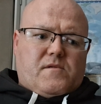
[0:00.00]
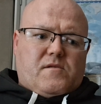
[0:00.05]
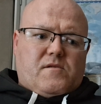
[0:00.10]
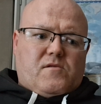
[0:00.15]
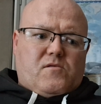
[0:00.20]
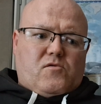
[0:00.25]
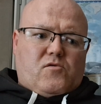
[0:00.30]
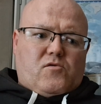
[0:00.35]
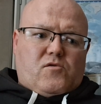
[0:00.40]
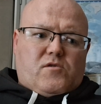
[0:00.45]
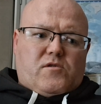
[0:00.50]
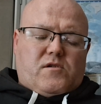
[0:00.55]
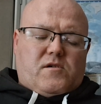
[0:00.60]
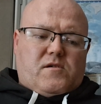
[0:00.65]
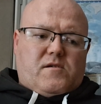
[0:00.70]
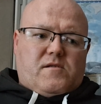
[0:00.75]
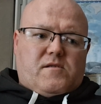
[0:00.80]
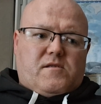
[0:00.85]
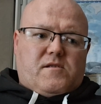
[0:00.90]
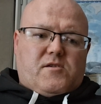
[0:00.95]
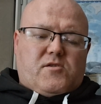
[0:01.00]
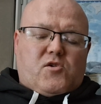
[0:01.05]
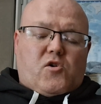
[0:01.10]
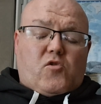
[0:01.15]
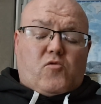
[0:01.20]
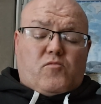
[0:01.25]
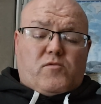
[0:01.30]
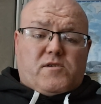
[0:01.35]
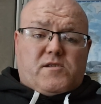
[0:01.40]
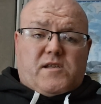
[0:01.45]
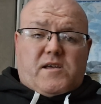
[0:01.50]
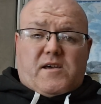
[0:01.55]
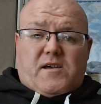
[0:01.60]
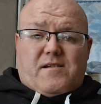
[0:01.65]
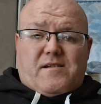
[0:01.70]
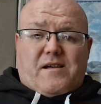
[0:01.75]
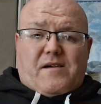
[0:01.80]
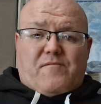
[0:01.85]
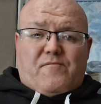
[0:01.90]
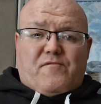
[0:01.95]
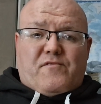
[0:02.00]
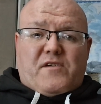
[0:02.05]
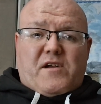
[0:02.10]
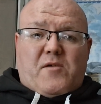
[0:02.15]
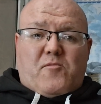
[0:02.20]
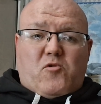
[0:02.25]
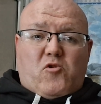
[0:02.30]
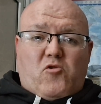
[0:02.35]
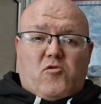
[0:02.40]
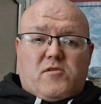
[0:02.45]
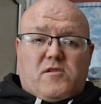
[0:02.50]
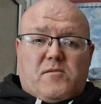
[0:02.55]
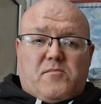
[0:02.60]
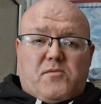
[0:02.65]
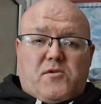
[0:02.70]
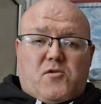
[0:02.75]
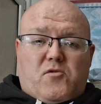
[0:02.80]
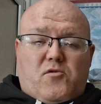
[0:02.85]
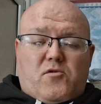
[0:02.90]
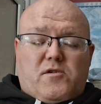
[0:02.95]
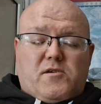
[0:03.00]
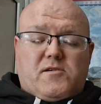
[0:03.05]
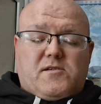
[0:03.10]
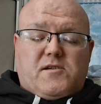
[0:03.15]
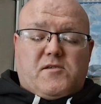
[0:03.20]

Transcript: Looked like the dog was taking him for a walk, to be honest.